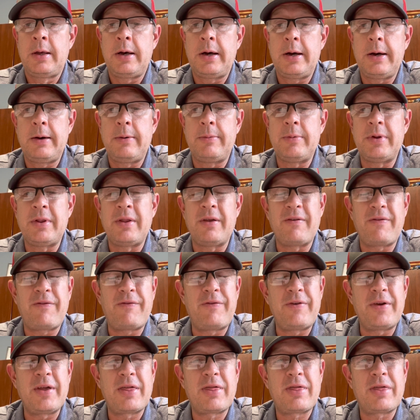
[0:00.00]
And the
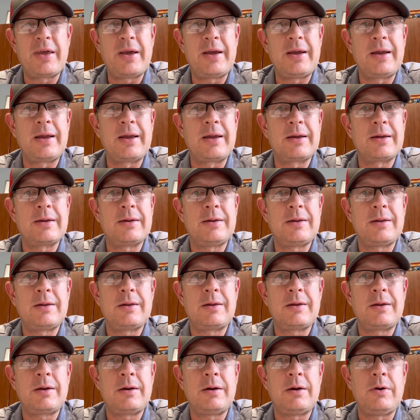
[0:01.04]
fifth thing,
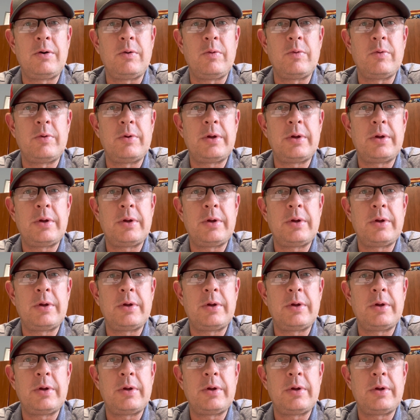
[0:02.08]
you know,